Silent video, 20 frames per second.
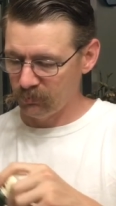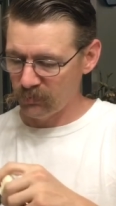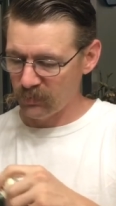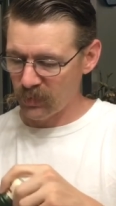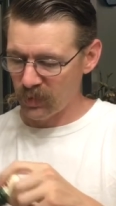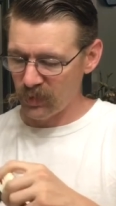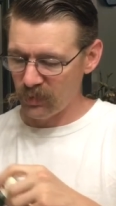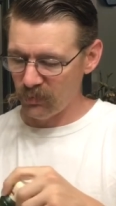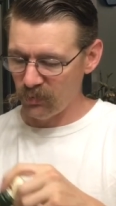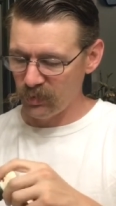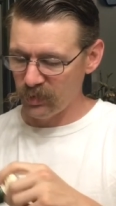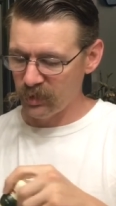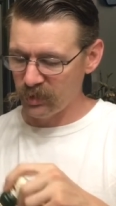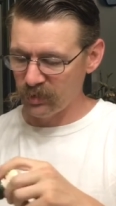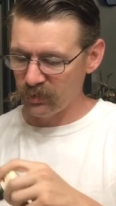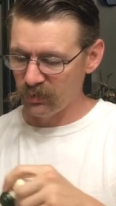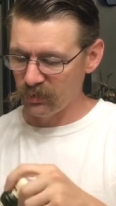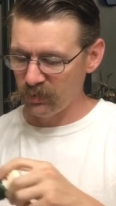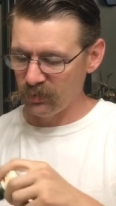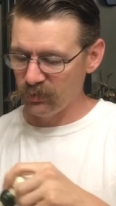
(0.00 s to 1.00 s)
But we're just
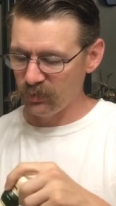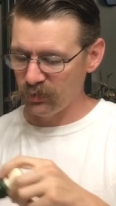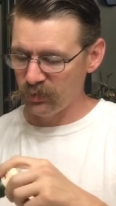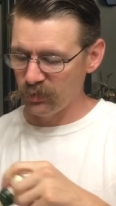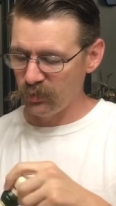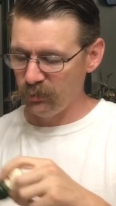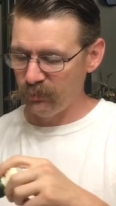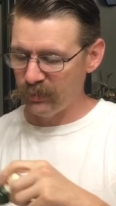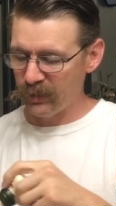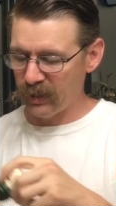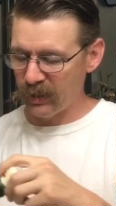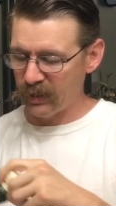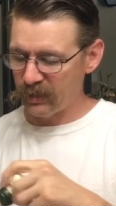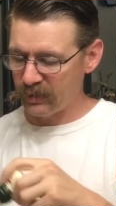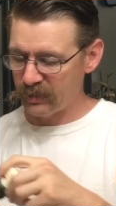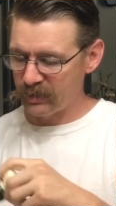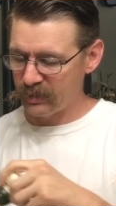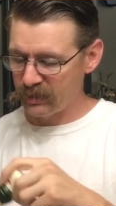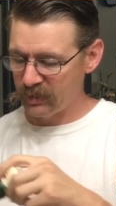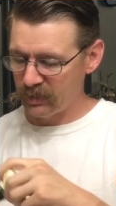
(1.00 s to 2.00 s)
going to do a
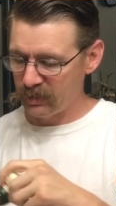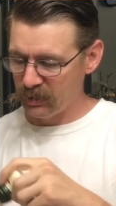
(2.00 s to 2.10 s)
2-pass.